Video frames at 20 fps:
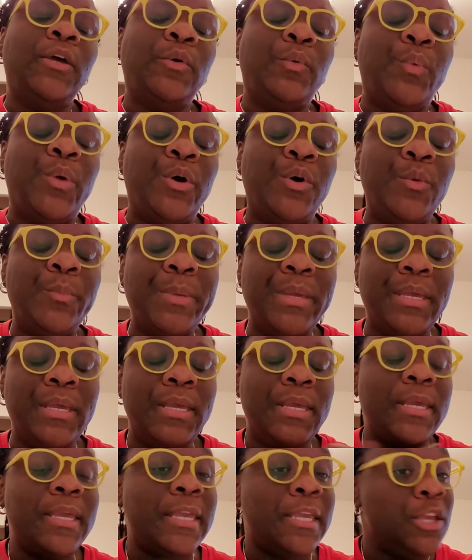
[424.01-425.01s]
will
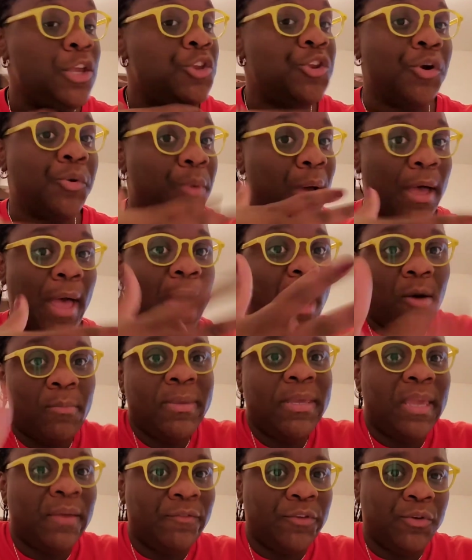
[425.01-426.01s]
be, you know, I'll
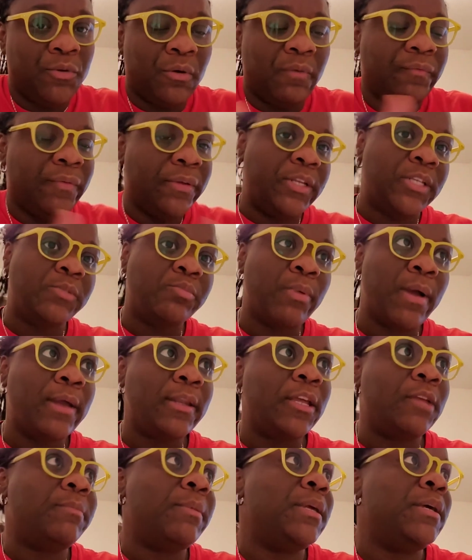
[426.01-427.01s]
be giving you a finished
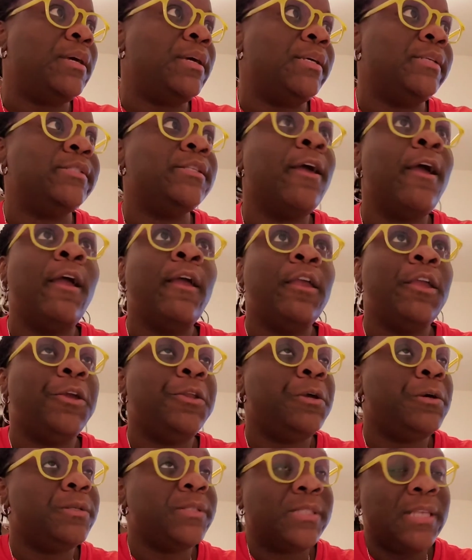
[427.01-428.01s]
product, because, you
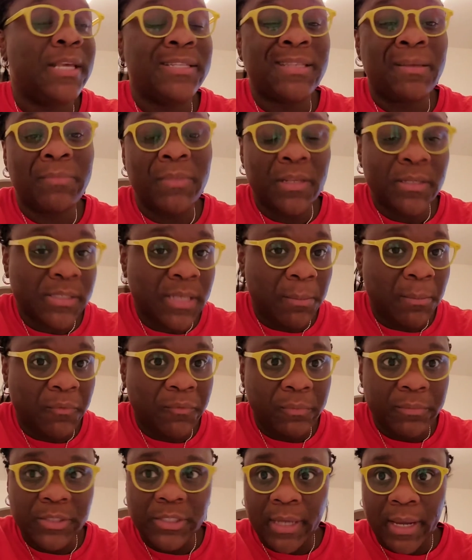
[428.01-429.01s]
know, say something's
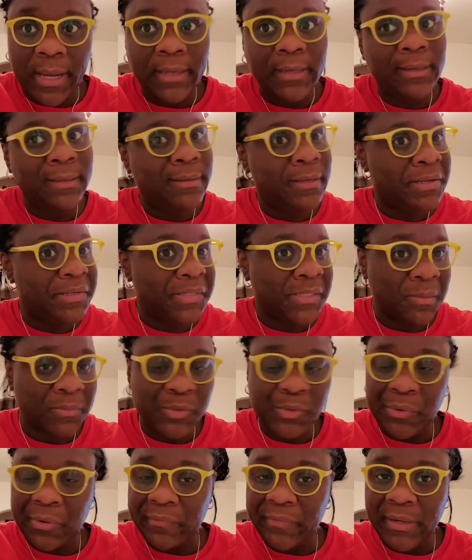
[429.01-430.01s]
coming from China and there's some
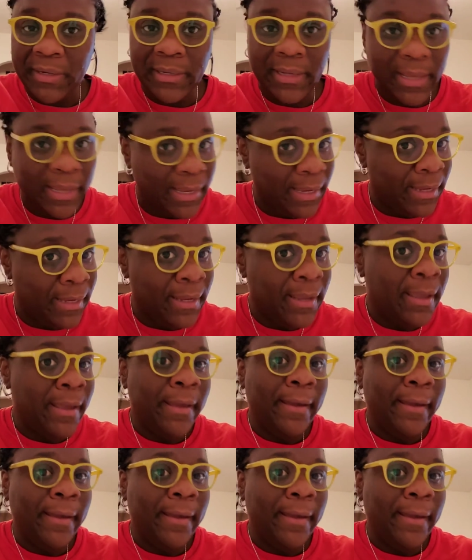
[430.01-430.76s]
sort of delay,